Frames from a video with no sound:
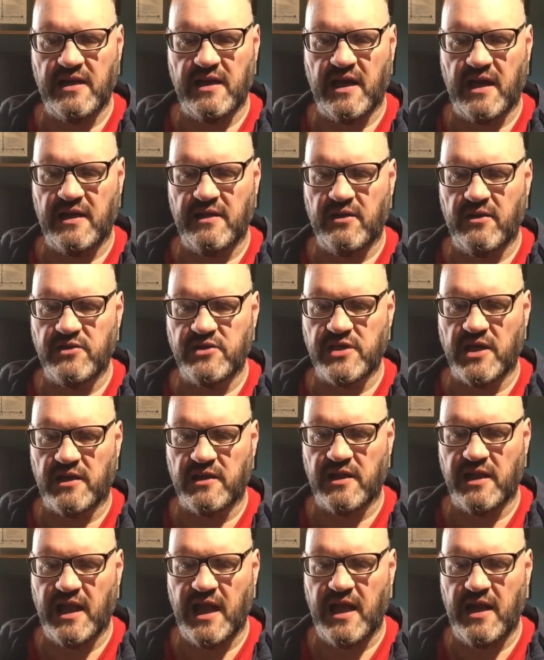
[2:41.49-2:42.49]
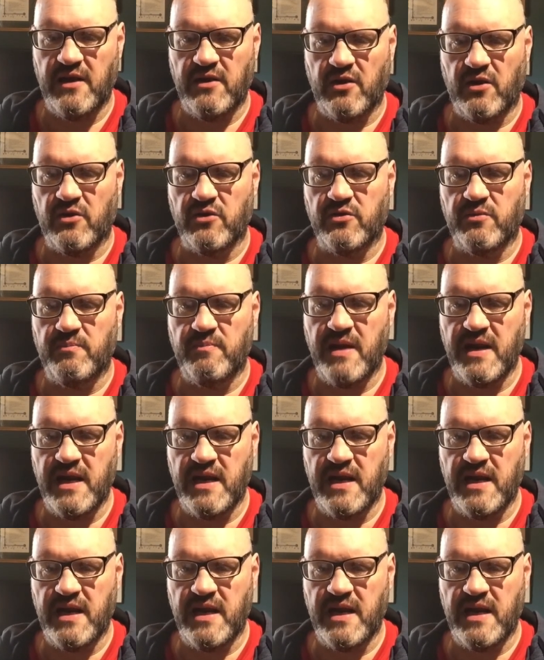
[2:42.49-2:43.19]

and thou shalt lend unto many